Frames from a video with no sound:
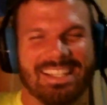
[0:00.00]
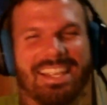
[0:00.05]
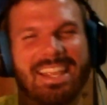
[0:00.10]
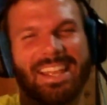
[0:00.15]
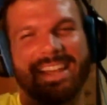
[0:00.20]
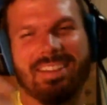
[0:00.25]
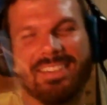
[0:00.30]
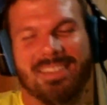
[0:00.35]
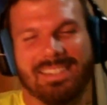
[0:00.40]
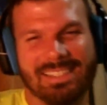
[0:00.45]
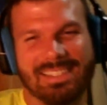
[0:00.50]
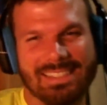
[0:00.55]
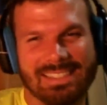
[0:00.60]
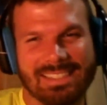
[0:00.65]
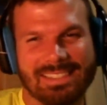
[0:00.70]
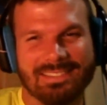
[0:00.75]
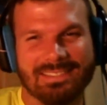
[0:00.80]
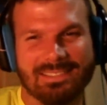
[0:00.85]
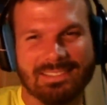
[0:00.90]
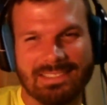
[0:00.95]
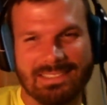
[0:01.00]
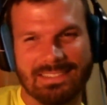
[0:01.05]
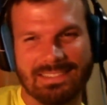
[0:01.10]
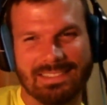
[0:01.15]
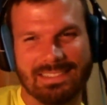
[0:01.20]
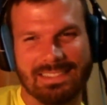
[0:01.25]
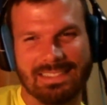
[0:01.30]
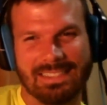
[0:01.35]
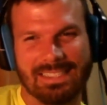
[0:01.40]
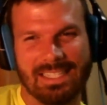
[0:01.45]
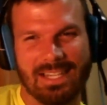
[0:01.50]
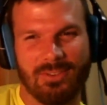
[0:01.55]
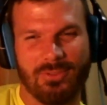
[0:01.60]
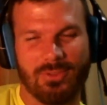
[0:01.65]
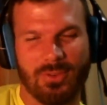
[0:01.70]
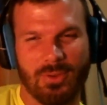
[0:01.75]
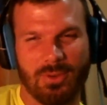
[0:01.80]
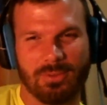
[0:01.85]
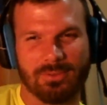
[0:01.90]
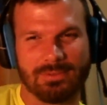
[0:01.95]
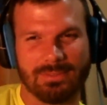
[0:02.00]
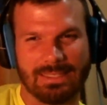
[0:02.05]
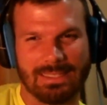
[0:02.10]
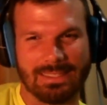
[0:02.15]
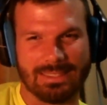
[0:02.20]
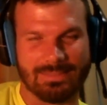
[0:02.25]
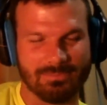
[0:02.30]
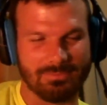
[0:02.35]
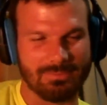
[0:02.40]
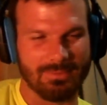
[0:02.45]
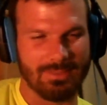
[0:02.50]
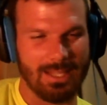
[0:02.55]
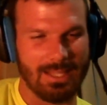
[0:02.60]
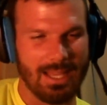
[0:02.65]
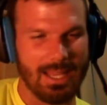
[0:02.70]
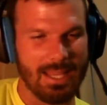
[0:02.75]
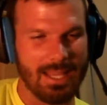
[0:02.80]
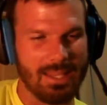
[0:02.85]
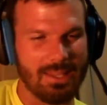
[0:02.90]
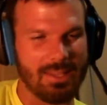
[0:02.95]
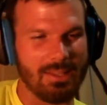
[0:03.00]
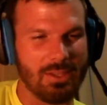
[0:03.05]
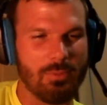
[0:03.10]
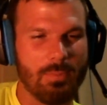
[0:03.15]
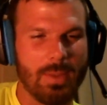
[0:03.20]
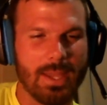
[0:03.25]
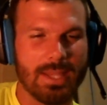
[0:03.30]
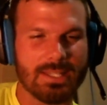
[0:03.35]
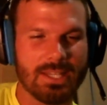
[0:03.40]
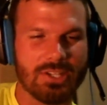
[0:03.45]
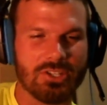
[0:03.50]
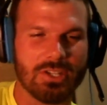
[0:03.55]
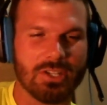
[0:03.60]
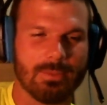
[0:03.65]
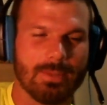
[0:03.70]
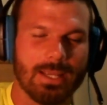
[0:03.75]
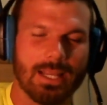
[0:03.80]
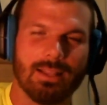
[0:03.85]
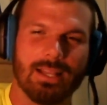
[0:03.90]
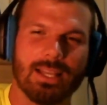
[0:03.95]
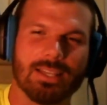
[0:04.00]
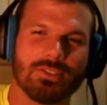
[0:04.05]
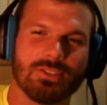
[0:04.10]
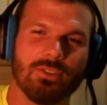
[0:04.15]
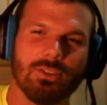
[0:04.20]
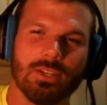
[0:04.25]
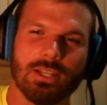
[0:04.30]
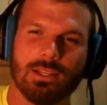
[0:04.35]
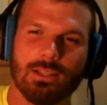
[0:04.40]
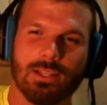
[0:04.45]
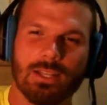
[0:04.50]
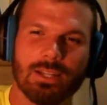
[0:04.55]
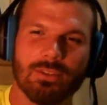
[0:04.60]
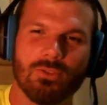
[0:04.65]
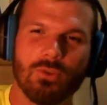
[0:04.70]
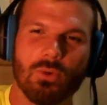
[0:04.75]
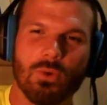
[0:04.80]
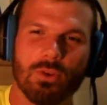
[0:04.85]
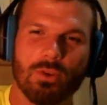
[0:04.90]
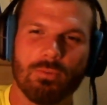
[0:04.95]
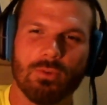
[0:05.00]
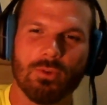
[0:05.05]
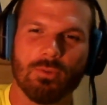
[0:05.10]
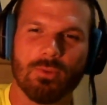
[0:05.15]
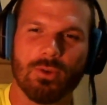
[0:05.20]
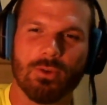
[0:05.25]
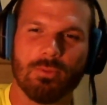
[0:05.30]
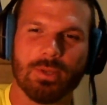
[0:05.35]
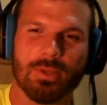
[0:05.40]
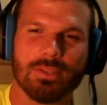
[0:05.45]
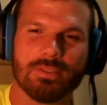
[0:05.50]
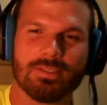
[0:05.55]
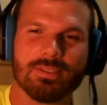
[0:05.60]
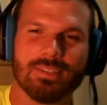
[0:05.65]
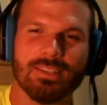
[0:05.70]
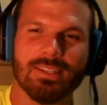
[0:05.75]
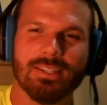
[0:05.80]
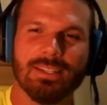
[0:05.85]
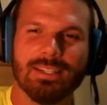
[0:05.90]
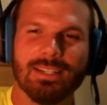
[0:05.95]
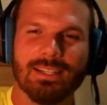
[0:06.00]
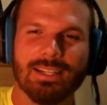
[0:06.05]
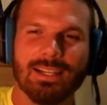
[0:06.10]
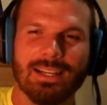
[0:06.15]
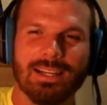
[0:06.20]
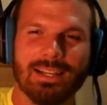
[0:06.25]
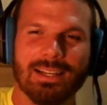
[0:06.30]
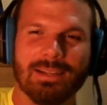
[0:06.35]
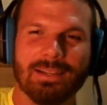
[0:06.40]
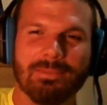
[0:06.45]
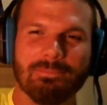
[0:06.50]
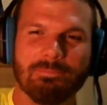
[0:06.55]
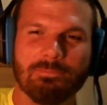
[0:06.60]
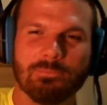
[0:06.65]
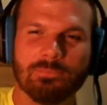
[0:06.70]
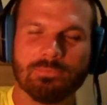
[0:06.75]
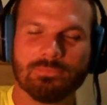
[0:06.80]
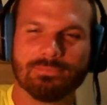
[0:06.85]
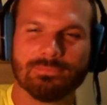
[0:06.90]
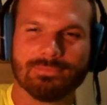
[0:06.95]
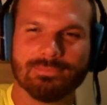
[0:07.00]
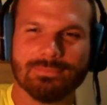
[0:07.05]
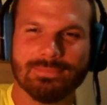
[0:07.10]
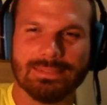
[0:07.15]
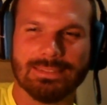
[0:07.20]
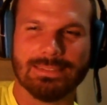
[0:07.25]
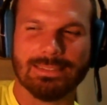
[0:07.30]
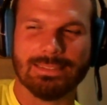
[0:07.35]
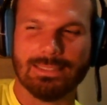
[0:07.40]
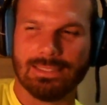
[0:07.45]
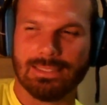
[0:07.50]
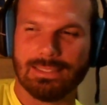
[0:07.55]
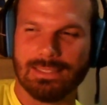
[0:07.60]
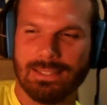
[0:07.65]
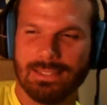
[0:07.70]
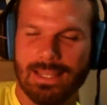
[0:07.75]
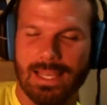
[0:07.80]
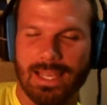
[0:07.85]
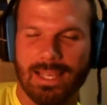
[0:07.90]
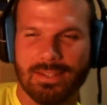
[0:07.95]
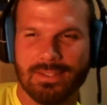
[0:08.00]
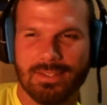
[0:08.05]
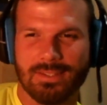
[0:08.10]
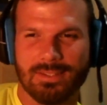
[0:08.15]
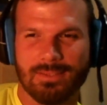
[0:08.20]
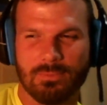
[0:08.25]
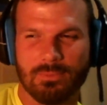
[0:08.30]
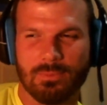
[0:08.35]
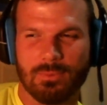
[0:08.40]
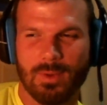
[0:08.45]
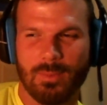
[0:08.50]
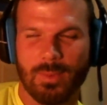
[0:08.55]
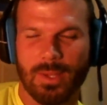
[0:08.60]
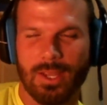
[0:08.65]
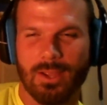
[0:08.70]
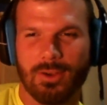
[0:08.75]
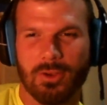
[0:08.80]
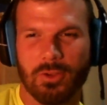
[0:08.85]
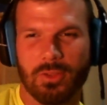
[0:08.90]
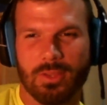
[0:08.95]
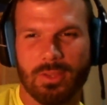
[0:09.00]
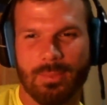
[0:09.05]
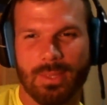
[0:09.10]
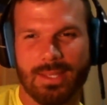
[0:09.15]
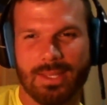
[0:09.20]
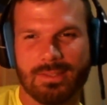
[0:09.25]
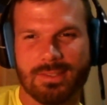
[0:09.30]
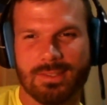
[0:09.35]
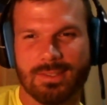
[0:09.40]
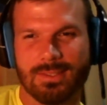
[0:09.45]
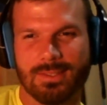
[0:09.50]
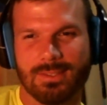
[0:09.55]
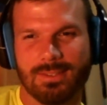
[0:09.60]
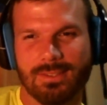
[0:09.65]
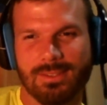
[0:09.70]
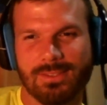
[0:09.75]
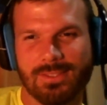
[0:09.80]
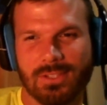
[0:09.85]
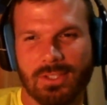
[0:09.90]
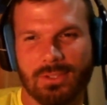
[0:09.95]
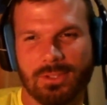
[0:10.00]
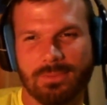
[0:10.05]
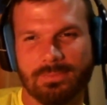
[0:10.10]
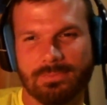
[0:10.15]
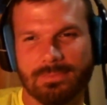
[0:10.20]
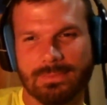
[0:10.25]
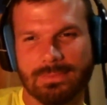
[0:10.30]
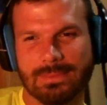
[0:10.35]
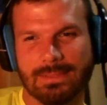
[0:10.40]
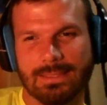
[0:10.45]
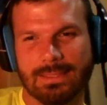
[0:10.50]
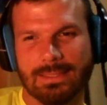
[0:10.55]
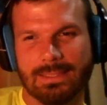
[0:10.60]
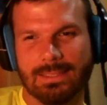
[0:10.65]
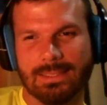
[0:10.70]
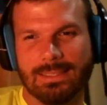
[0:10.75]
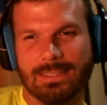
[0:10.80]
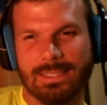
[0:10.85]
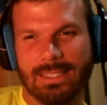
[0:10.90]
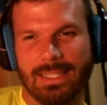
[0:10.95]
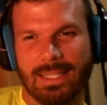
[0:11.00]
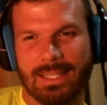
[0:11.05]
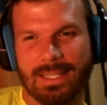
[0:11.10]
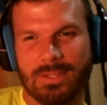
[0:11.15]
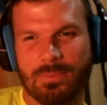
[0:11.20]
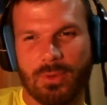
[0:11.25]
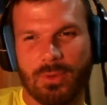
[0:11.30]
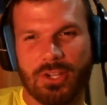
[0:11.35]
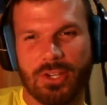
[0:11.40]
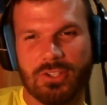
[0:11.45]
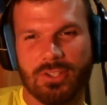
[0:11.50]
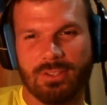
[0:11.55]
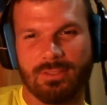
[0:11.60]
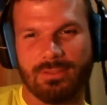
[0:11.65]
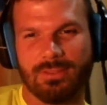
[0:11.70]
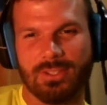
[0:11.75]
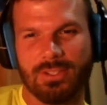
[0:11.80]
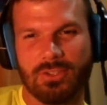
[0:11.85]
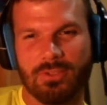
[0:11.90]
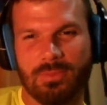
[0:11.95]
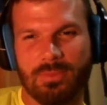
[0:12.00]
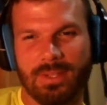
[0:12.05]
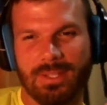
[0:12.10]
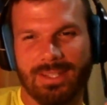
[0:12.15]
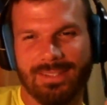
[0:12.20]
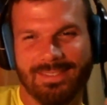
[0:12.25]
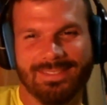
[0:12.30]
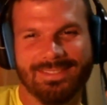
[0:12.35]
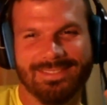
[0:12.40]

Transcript: yeah, careful, you pay attention to my class, you'll get a lot of quotable moments um, that probably aren't the best. So yeah, depression. This should be.